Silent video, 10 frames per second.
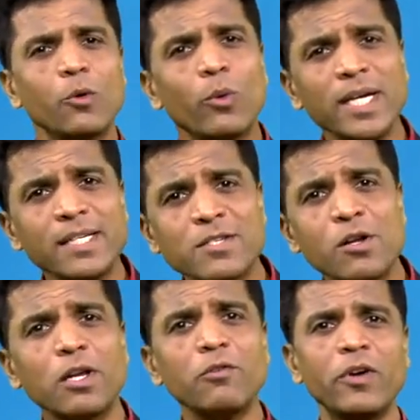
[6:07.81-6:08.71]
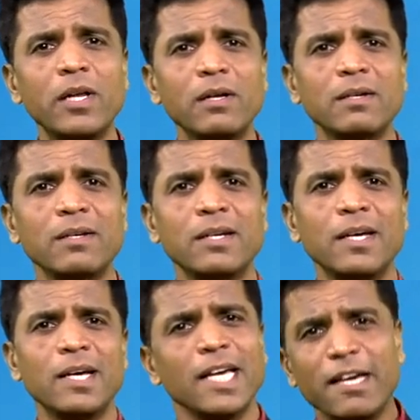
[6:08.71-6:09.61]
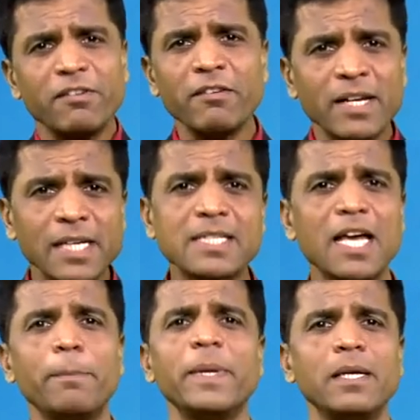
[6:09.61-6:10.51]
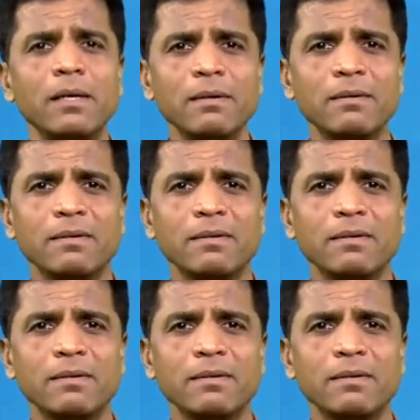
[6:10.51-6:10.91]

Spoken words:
Why it is not unfair? Everywhere it is happening.